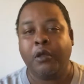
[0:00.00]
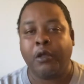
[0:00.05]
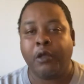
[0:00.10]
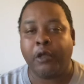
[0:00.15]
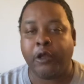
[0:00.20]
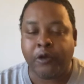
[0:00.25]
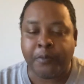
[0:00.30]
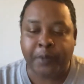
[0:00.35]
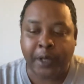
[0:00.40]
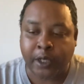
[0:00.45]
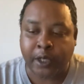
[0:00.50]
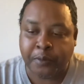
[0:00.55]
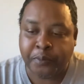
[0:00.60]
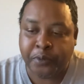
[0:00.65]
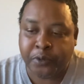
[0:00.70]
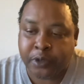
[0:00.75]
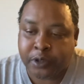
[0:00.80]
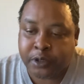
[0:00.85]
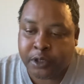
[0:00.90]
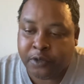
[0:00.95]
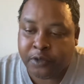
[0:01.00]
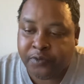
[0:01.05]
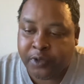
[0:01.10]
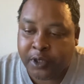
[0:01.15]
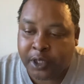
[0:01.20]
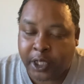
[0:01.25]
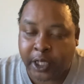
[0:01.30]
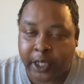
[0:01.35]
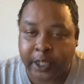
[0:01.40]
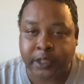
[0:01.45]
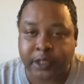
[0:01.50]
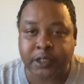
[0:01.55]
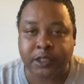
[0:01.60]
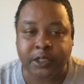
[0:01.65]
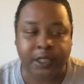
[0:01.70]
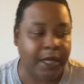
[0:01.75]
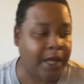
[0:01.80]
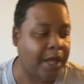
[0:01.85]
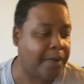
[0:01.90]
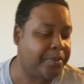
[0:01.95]
Everybody, Pookie
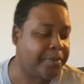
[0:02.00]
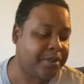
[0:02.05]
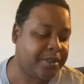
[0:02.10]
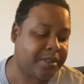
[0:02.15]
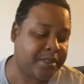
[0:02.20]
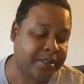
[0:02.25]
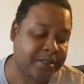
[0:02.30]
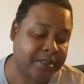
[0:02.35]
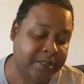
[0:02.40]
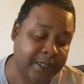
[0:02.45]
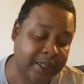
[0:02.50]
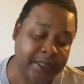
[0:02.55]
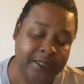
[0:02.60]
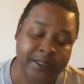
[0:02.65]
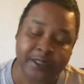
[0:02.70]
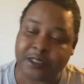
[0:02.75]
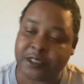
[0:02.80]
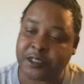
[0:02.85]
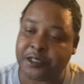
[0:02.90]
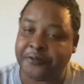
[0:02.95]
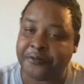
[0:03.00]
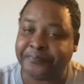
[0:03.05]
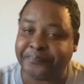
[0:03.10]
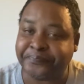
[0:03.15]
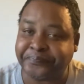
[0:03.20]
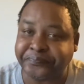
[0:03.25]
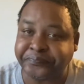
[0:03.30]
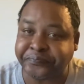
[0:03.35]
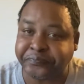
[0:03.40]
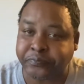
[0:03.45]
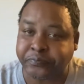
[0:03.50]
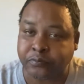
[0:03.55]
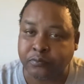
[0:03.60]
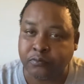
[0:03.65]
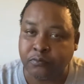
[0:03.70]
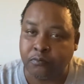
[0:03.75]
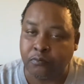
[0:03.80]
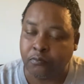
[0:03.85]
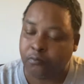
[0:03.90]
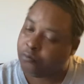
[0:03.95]
TVX, Common Sense.
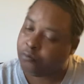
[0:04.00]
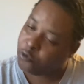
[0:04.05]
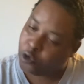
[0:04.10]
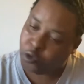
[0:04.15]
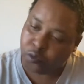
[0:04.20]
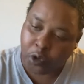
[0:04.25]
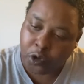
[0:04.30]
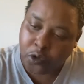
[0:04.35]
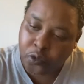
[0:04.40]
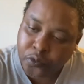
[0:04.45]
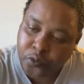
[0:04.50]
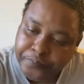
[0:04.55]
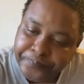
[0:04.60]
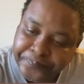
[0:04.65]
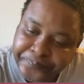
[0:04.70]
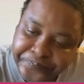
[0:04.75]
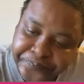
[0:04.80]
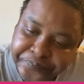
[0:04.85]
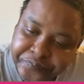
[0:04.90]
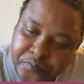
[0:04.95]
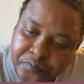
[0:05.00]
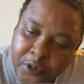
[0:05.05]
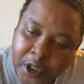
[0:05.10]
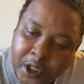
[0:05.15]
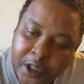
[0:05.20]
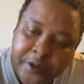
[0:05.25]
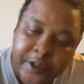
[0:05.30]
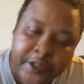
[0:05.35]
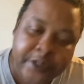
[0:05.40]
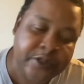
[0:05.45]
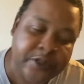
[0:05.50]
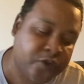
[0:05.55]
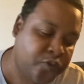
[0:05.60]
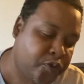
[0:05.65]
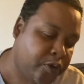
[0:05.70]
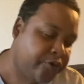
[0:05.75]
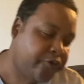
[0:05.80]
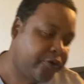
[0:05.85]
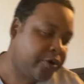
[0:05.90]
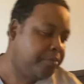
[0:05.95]
Whew. This is
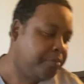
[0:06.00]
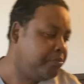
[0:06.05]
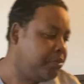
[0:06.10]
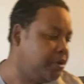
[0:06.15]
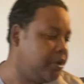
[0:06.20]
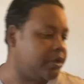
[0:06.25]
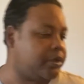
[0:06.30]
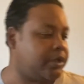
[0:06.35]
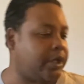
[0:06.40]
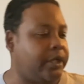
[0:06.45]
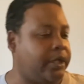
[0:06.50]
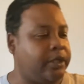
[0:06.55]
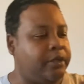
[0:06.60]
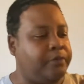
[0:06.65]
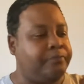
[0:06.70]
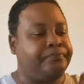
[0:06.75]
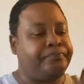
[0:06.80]
one for the books, ain't it?